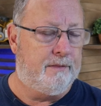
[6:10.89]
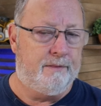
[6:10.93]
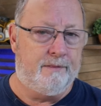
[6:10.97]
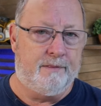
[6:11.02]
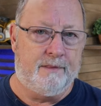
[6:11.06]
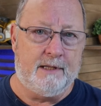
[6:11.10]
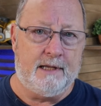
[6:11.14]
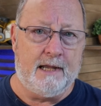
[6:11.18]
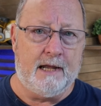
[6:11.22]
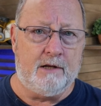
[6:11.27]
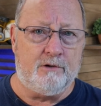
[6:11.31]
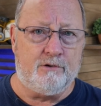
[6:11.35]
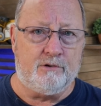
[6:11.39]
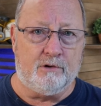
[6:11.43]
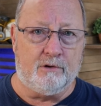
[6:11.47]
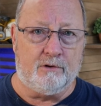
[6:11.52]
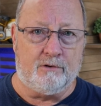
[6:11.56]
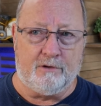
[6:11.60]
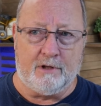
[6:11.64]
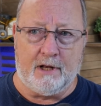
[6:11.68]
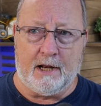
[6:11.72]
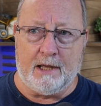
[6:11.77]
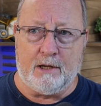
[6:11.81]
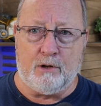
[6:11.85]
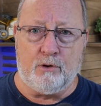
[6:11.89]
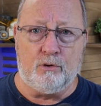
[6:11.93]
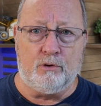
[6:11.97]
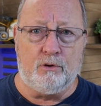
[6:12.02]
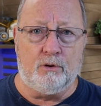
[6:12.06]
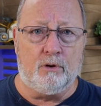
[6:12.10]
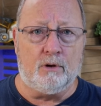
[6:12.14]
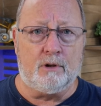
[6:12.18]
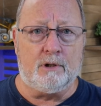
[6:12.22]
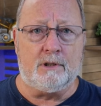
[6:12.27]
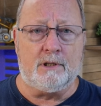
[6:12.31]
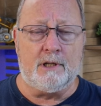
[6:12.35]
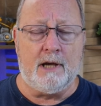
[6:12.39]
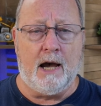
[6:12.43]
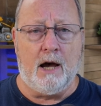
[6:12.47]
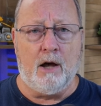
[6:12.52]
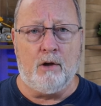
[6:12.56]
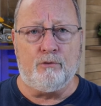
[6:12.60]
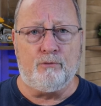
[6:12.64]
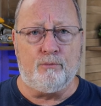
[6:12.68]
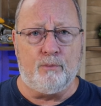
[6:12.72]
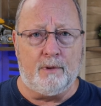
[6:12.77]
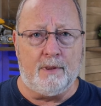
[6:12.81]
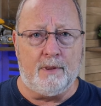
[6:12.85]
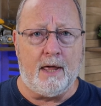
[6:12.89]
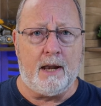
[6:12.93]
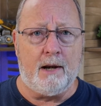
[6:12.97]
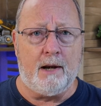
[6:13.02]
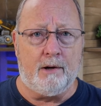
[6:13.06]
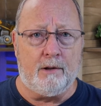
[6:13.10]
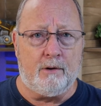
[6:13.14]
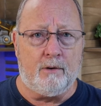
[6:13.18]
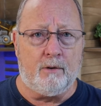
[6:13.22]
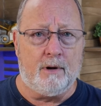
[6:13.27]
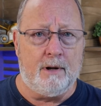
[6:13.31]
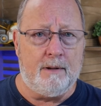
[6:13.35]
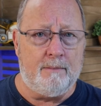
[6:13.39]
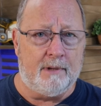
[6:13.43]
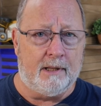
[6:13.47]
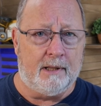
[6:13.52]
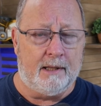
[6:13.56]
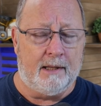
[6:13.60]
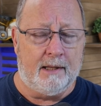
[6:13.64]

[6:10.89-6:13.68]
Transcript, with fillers: the agent said I couldn't look at the house without an agreement.